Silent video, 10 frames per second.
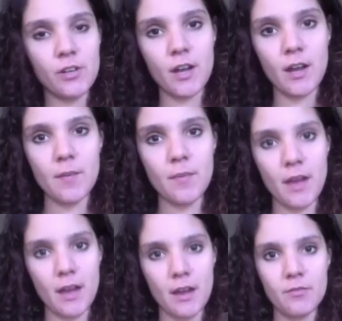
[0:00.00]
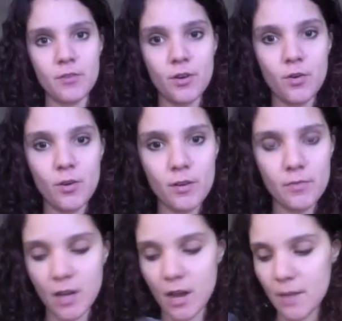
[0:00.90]
cup, I have a quarter of a
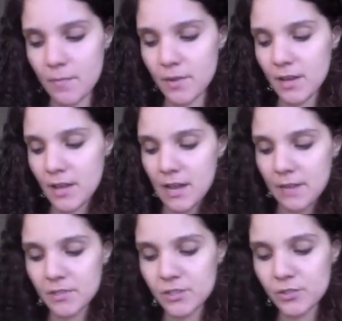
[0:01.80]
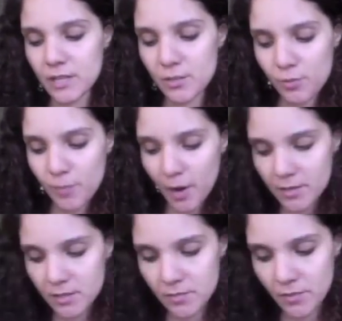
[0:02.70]
cup. I'm going to do equal
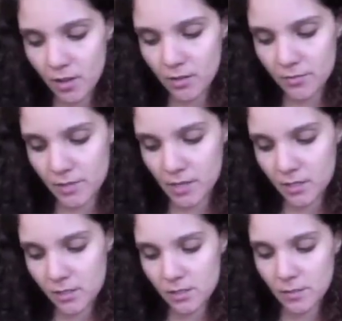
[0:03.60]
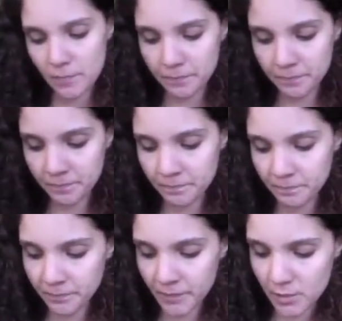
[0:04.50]
parts of all of these.
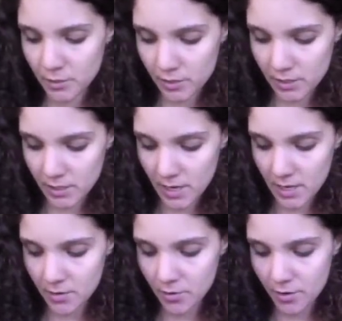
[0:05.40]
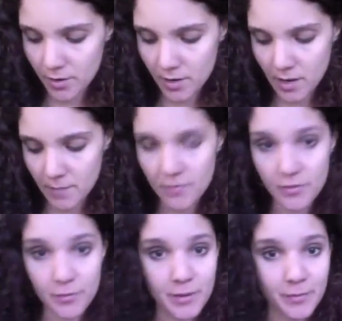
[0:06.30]
So I just take a quarter cup of
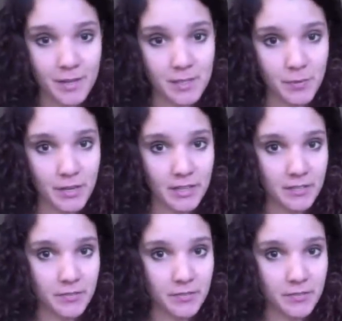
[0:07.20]
the red raspberry leaf